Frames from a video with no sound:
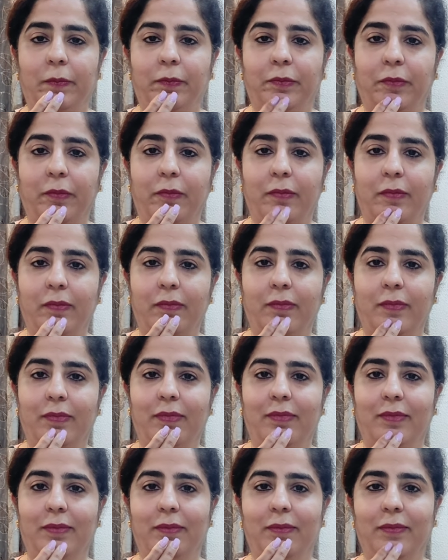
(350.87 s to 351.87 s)

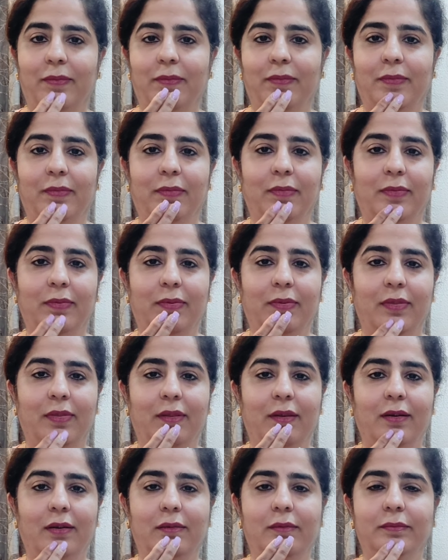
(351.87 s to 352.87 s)

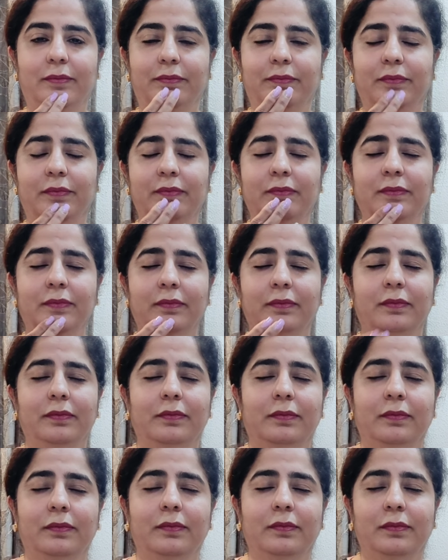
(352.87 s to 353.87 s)

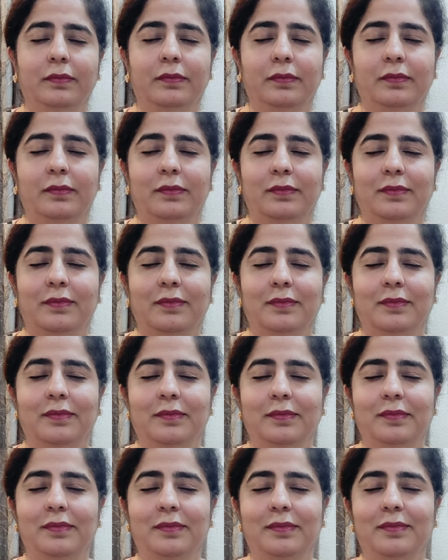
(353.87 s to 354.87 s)

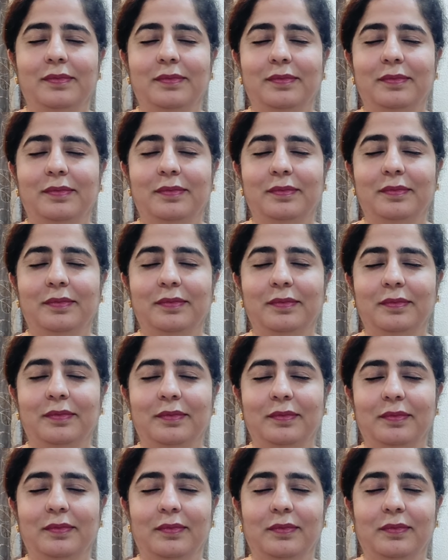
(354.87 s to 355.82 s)
[no speech]